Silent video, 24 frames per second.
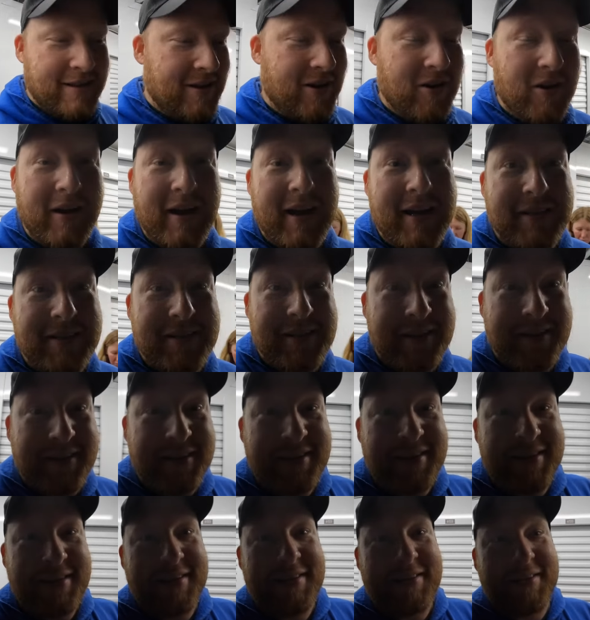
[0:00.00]
All right, guys.
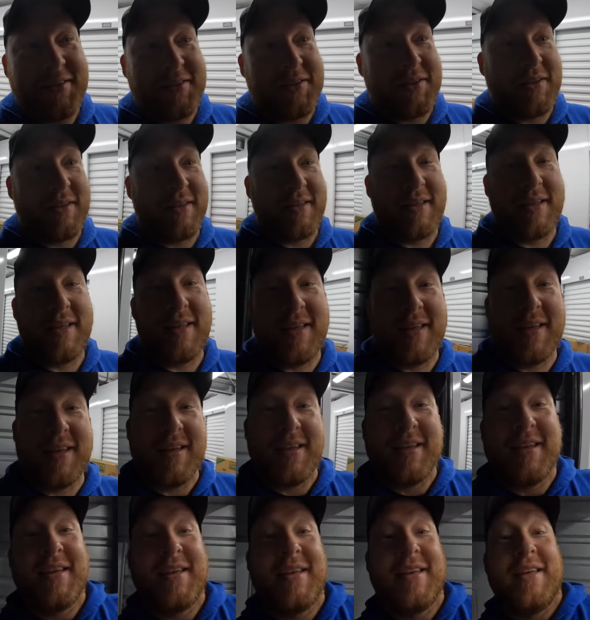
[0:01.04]

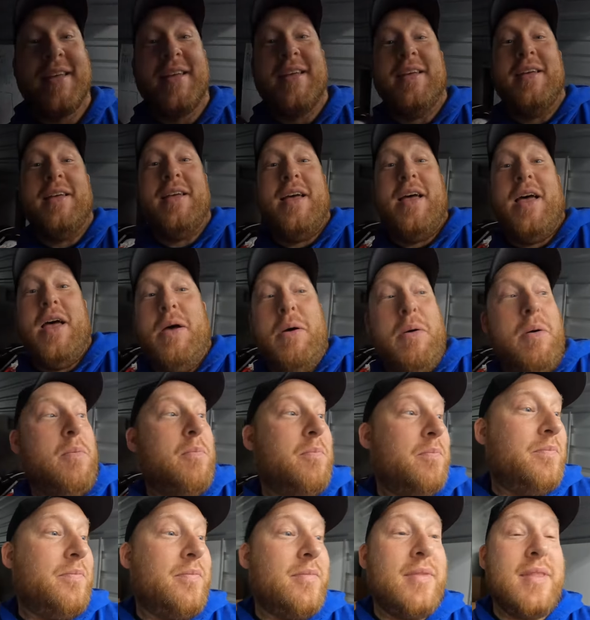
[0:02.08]
Oh,
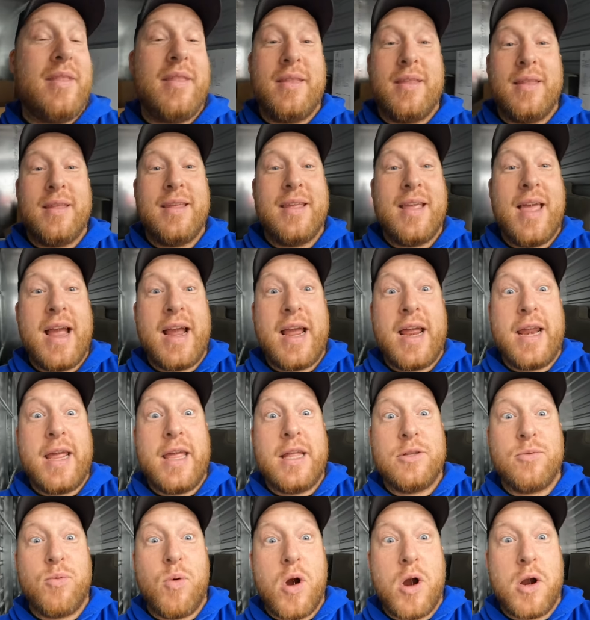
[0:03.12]
I gotta
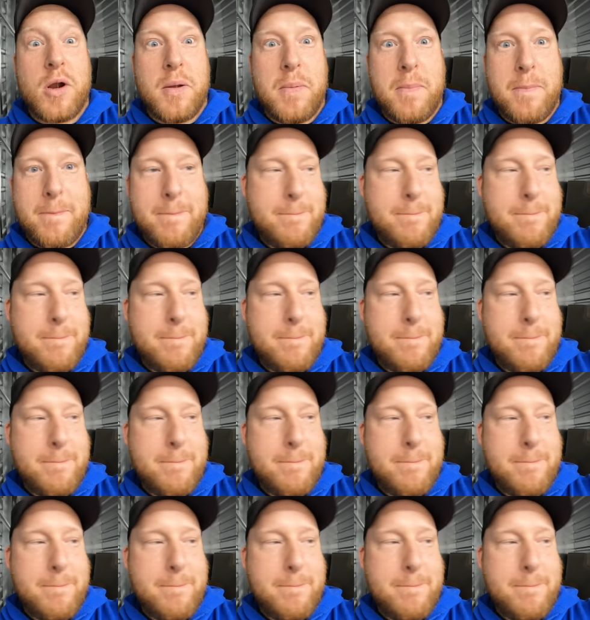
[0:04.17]
get to work.